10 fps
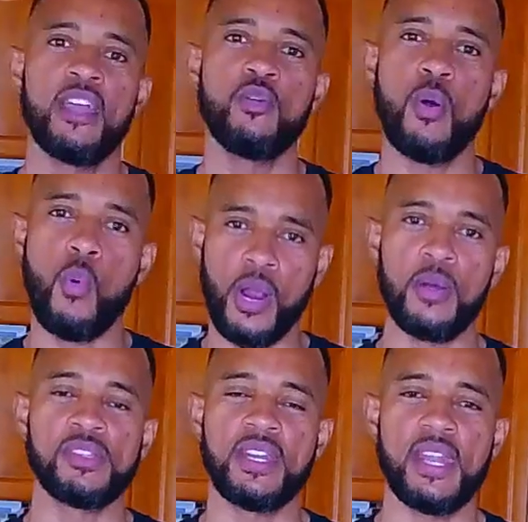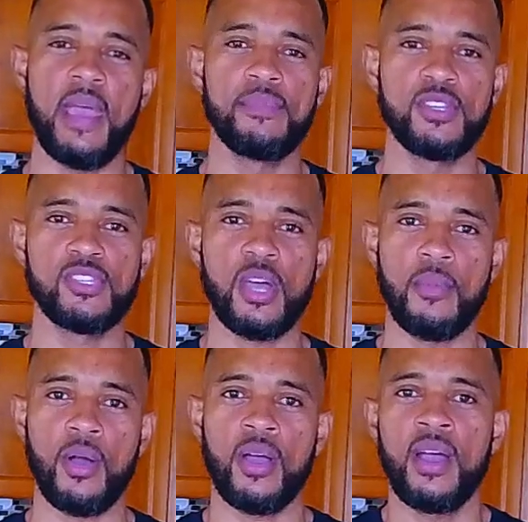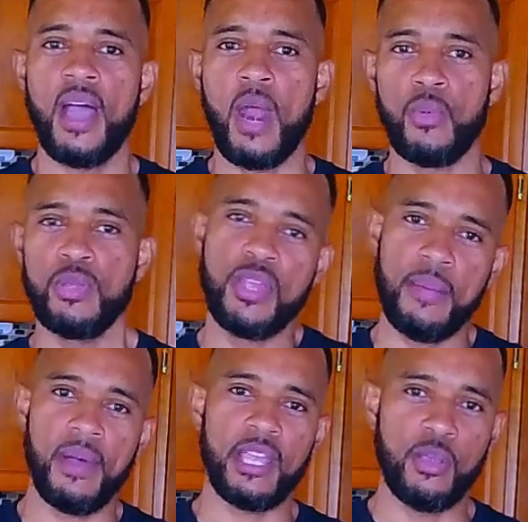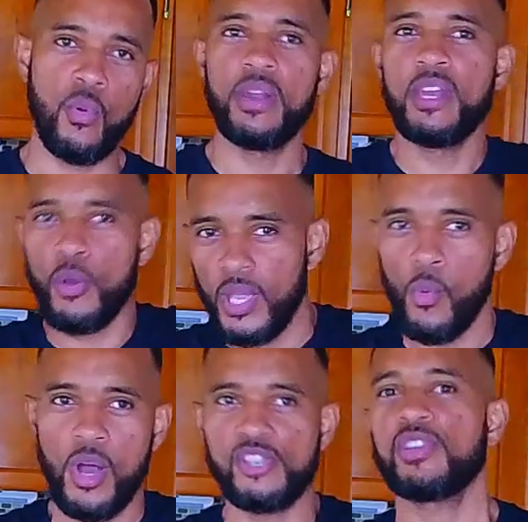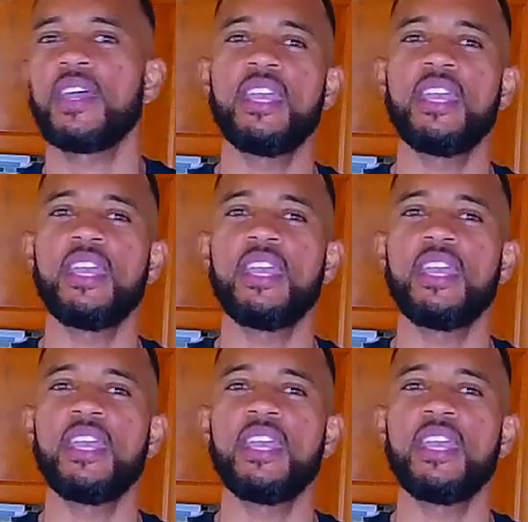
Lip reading: you work out in an empty stomach, and when you get back, you're wondering, okay, what should I